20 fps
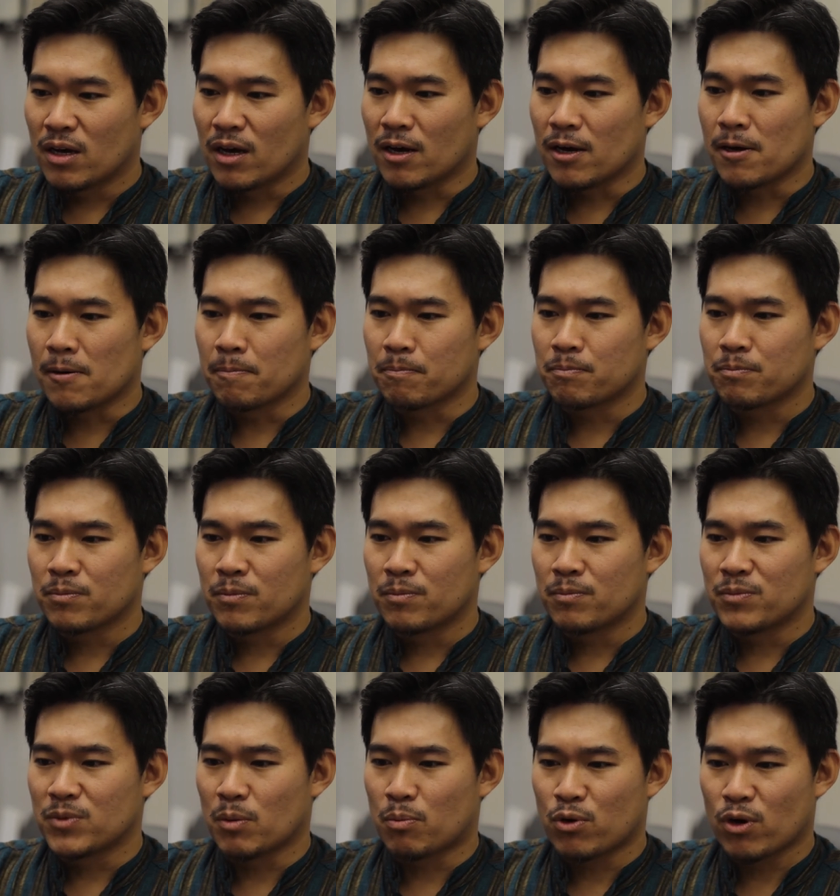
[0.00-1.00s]
um,
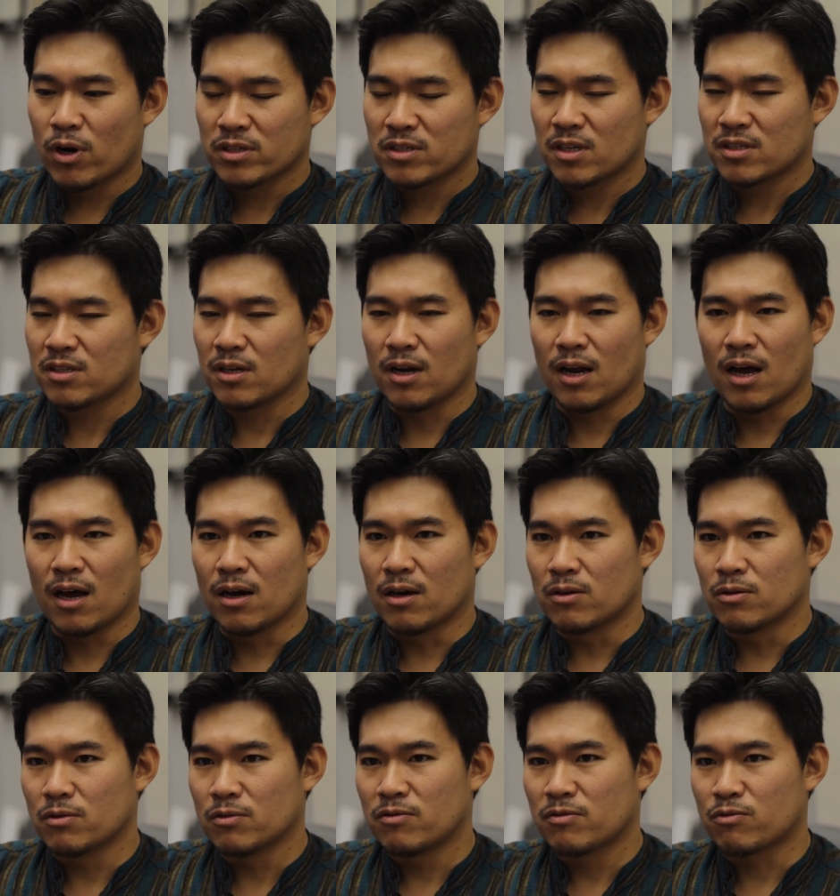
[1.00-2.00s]
the process
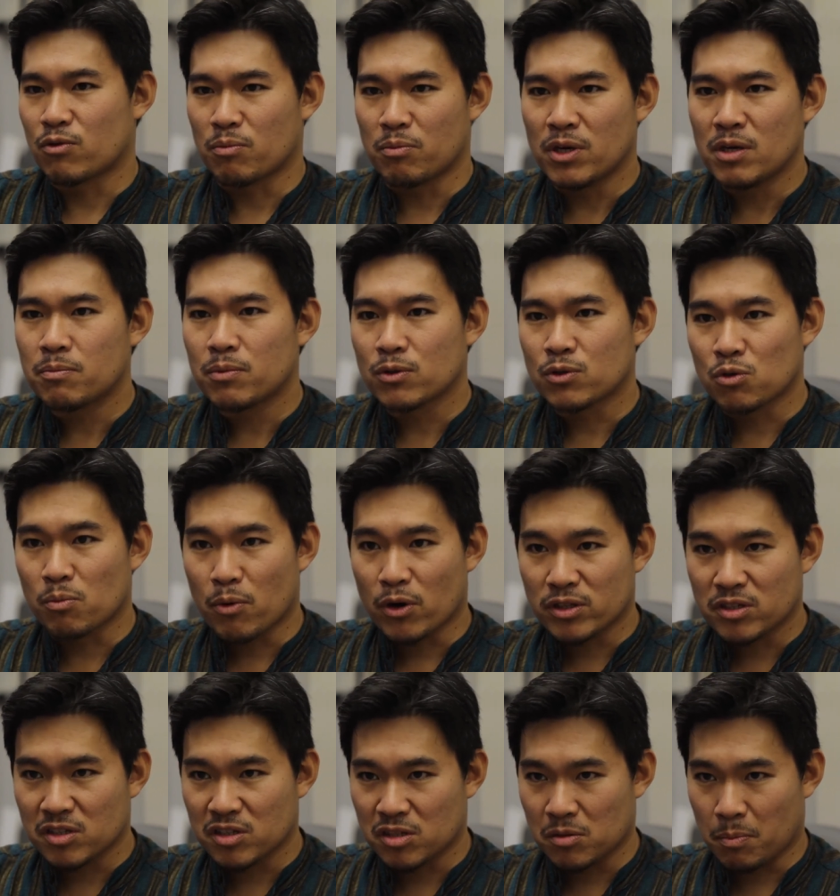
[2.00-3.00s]
allows for people to
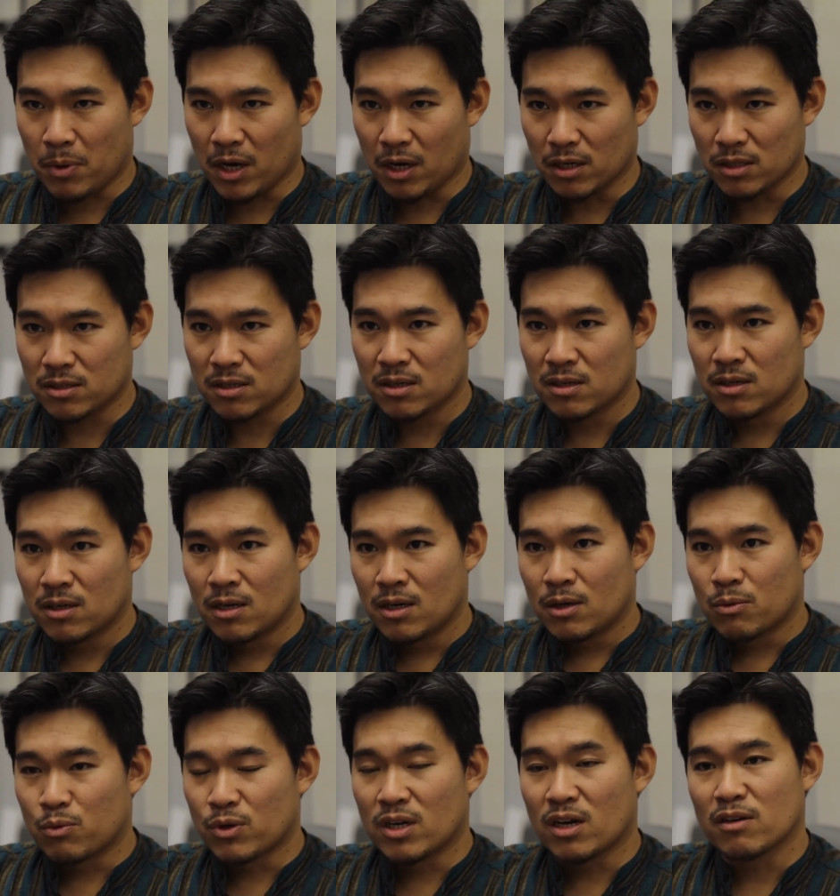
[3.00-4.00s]
participate
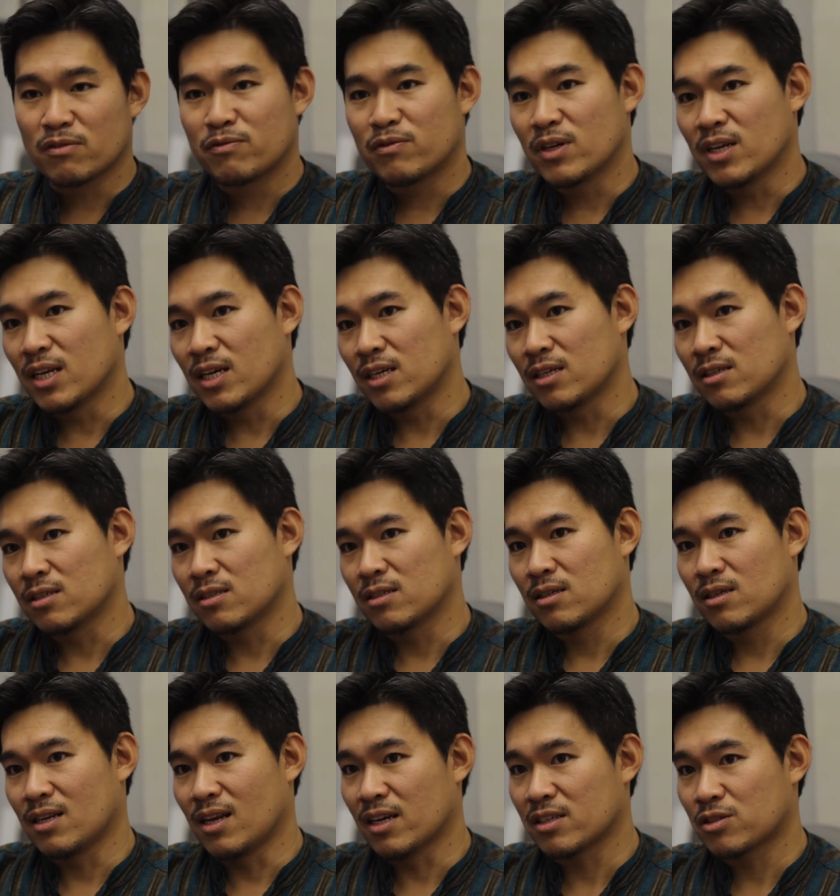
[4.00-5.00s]
without
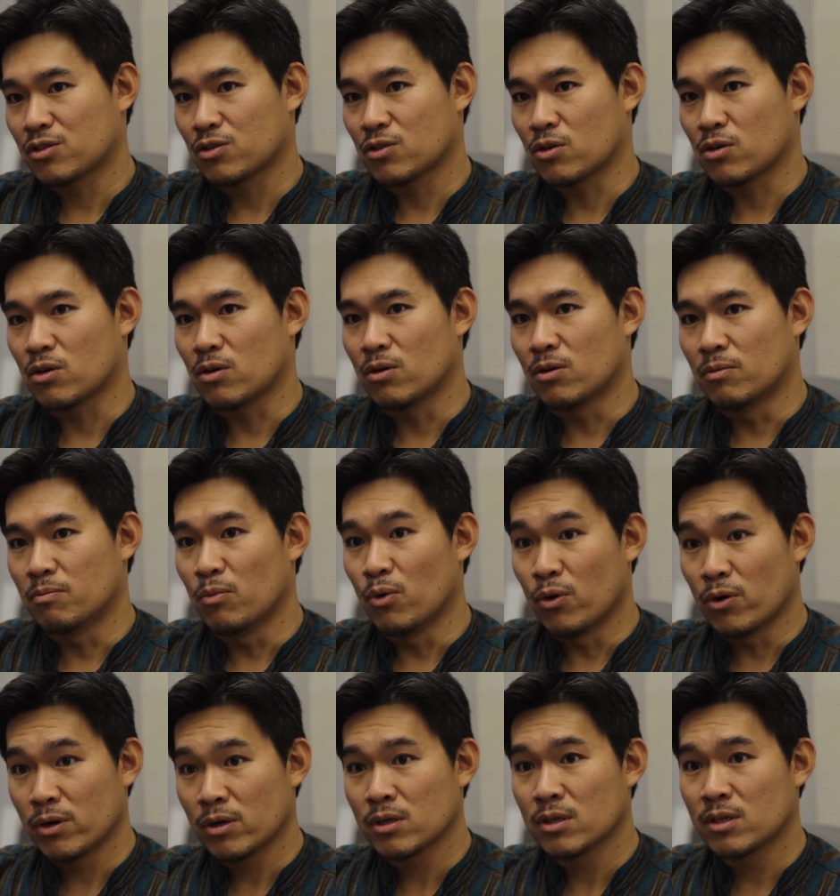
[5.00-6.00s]
feeling lesser or
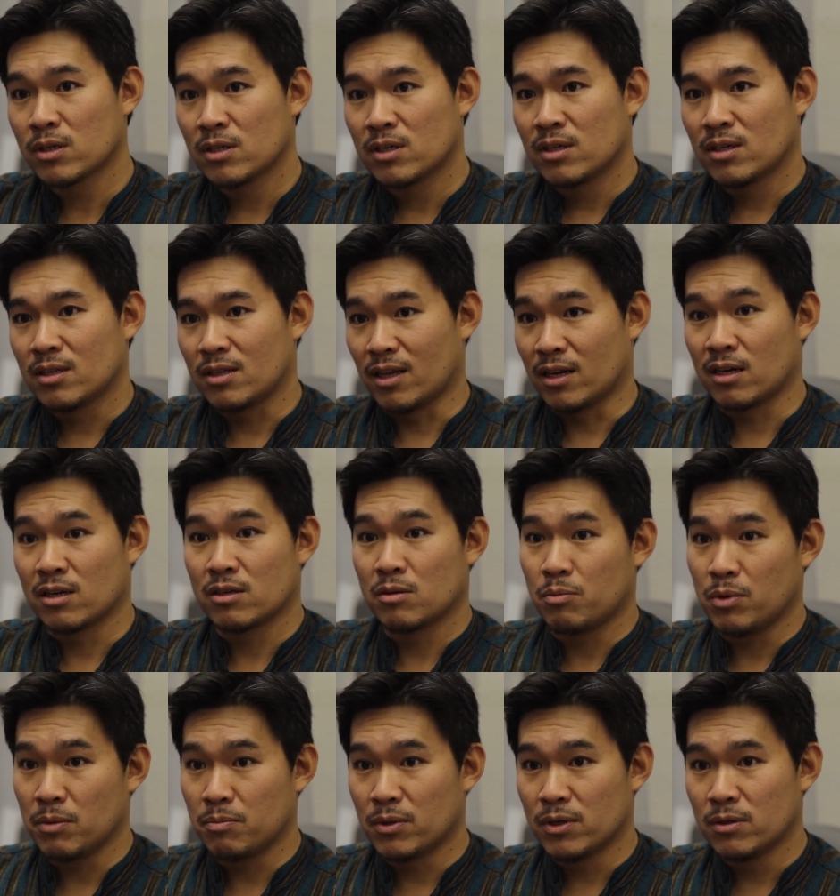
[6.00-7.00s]
more than
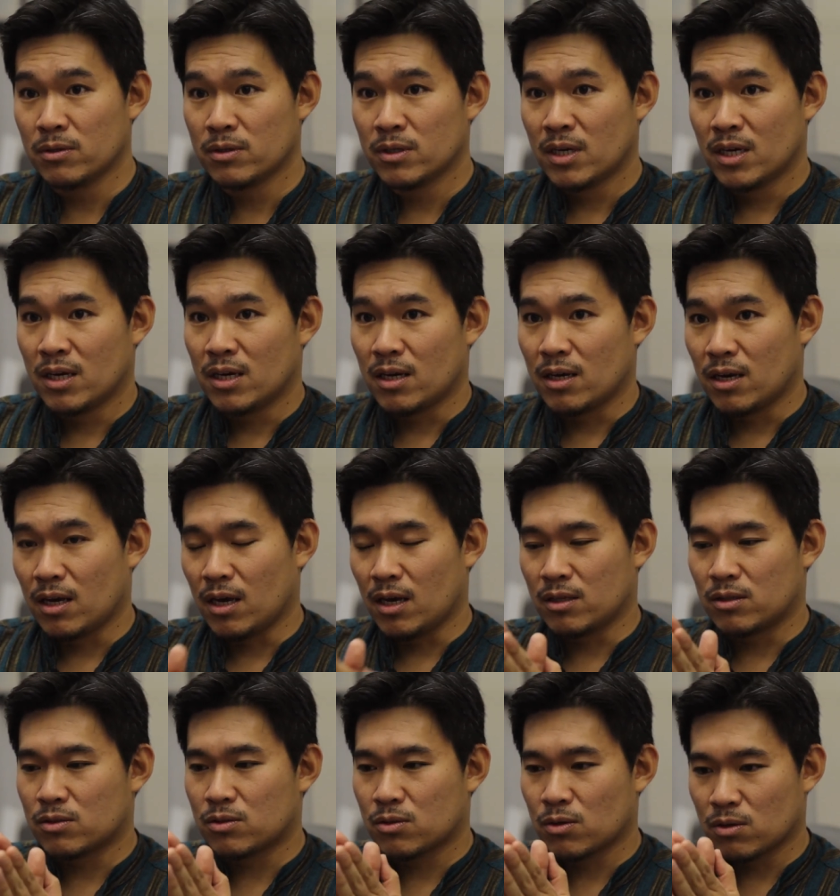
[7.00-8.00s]
other people.
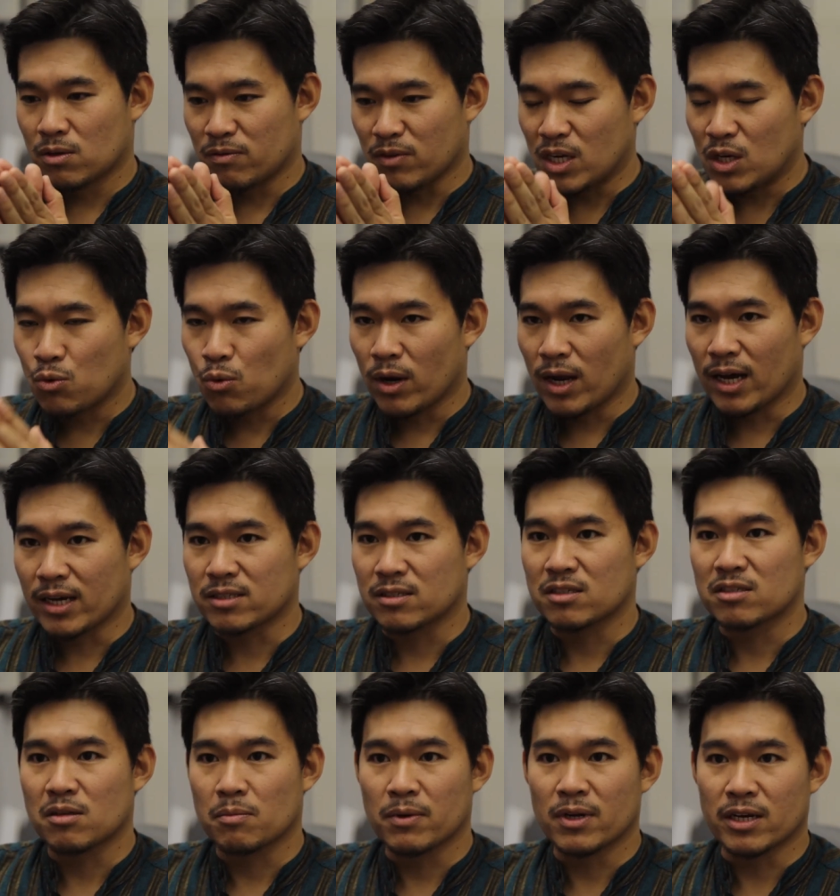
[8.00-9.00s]
It sort of
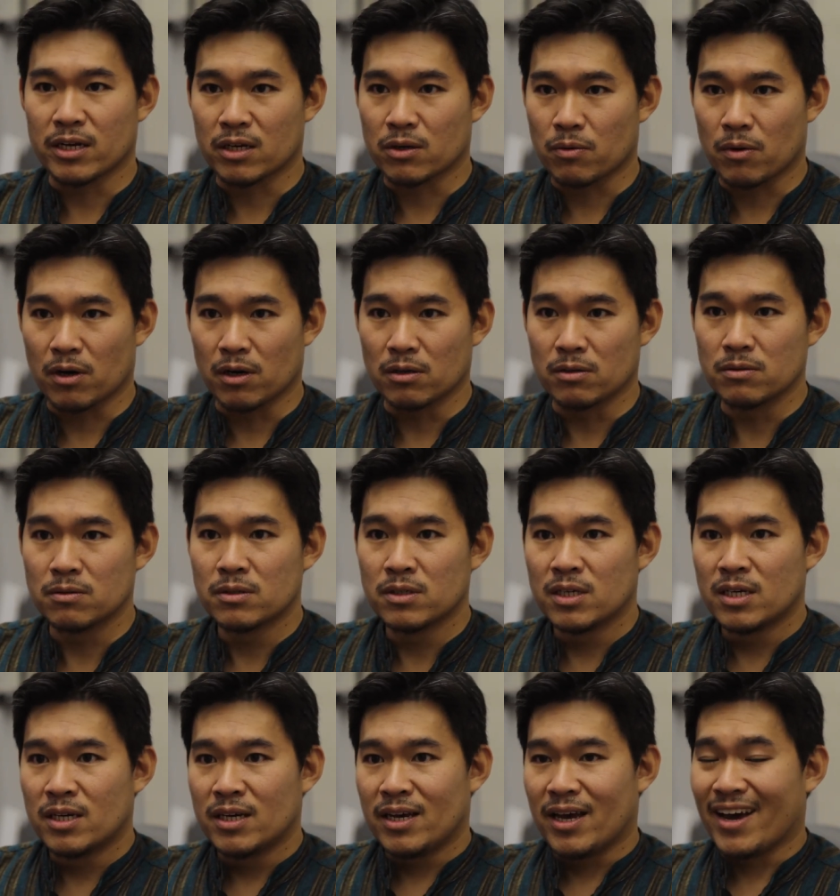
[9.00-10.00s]
equalizes the playing ground
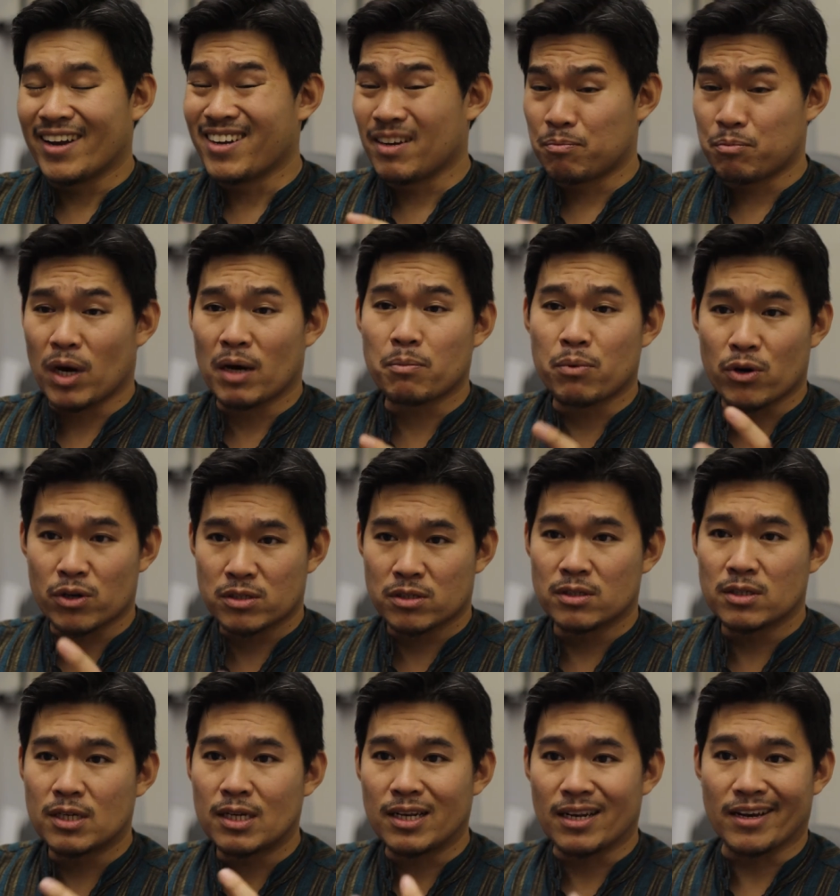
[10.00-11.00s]
and I, I
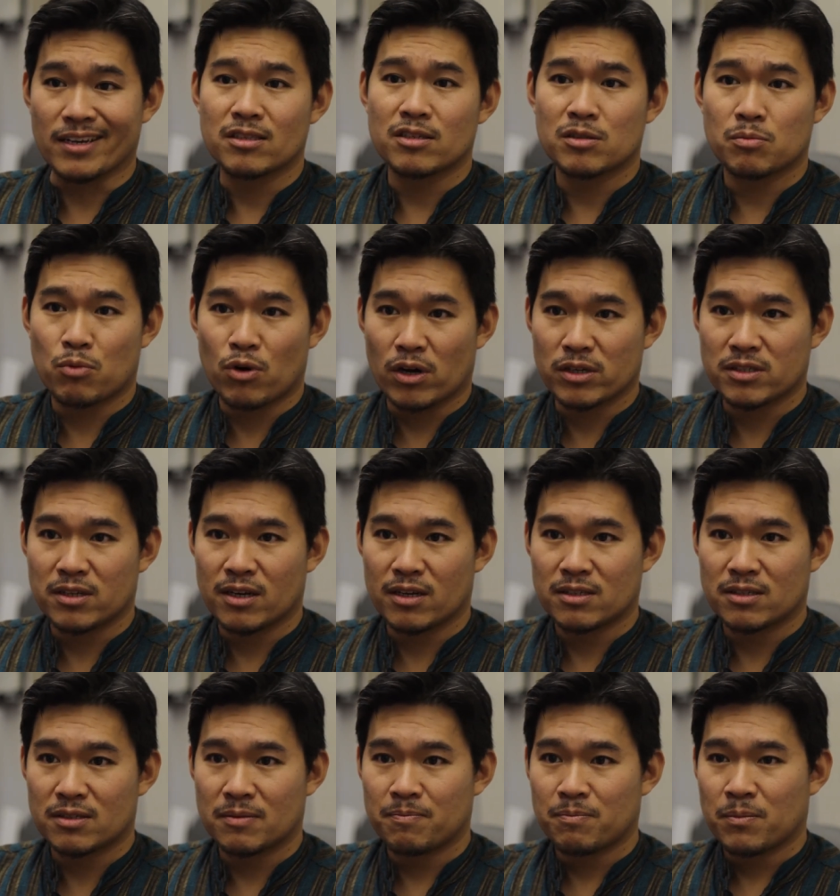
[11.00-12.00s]
personally like this
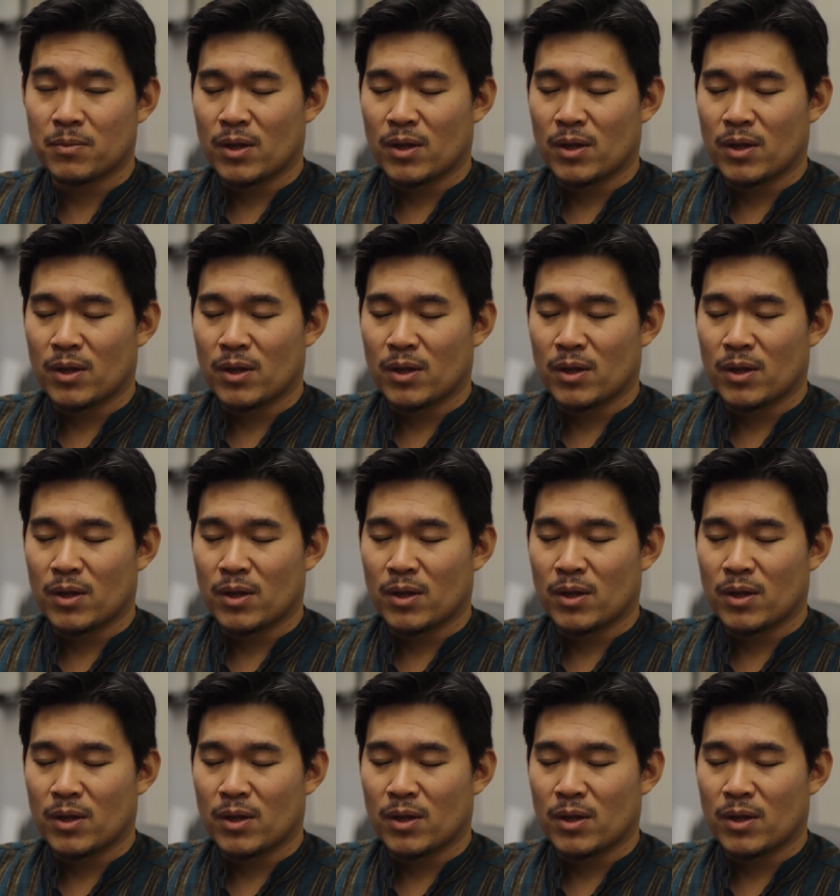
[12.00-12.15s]
process.